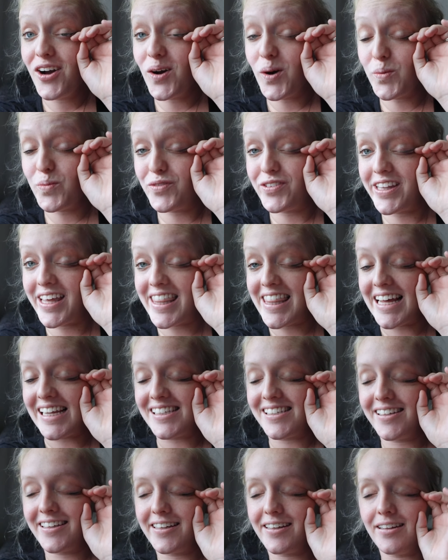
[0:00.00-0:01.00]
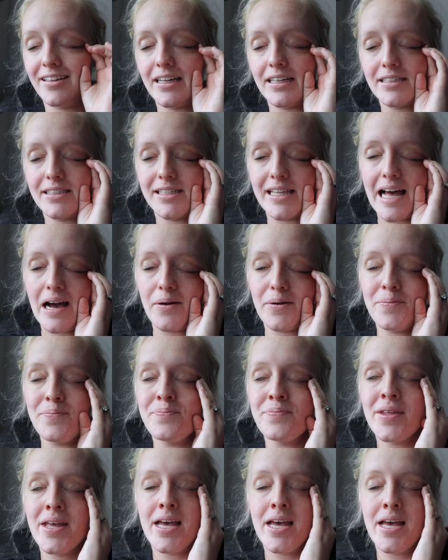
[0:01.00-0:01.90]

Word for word: Hopefully that's a little less loud.